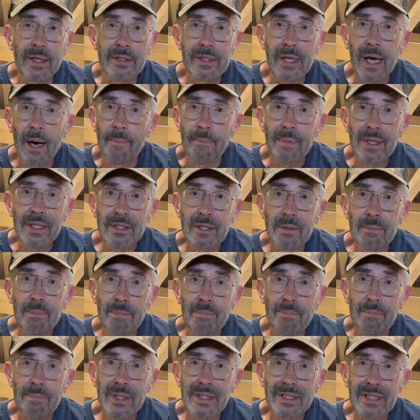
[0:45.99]
Now,
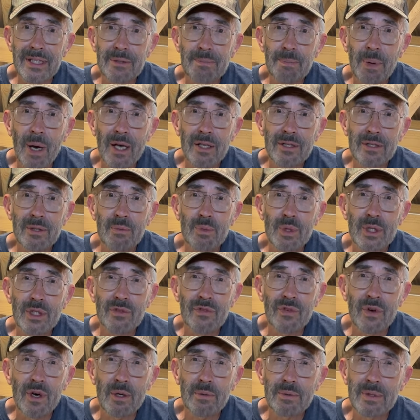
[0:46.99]
Mrs. Possum Ridge
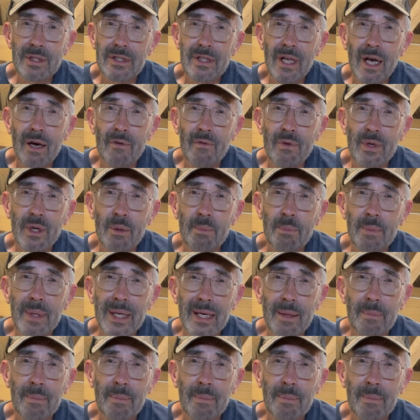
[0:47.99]
Farms is not real big